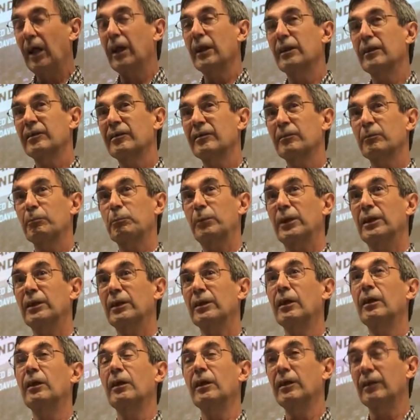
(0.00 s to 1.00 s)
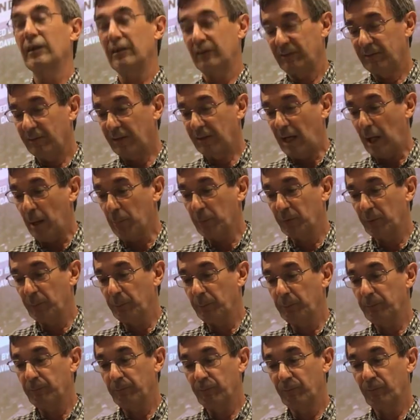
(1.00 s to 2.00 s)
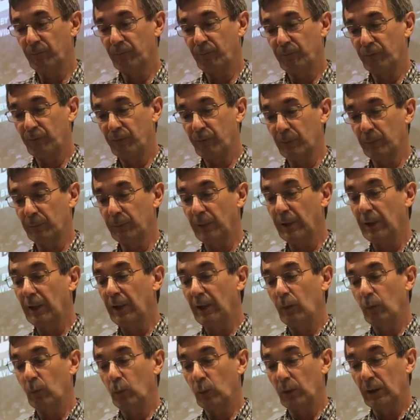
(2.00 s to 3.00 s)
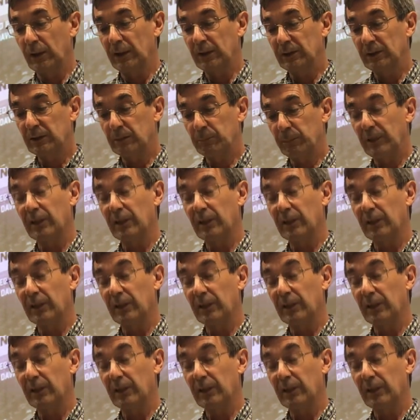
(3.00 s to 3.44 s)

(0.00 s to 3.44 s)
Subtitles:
This has been sapped from Woolwich,